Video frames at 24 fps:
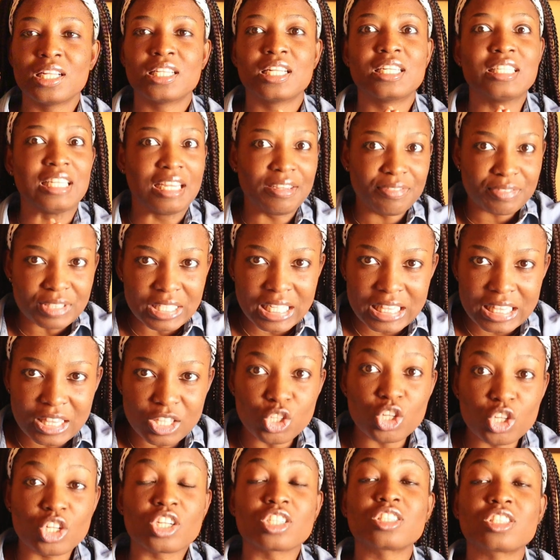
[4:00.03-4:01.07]
and definitely
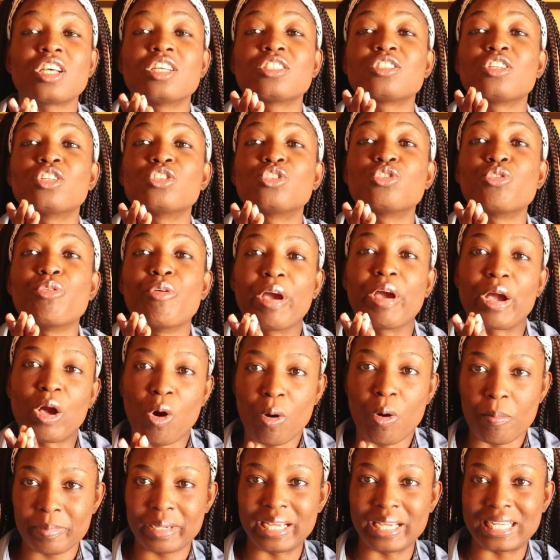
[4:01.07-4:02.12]
your doctor is going to
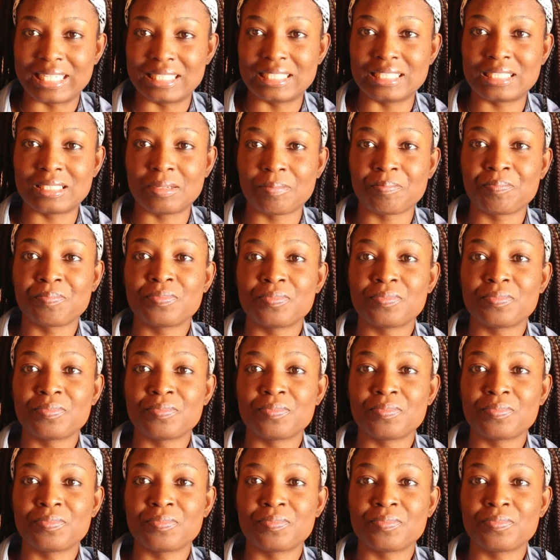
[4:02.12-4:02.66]
recommend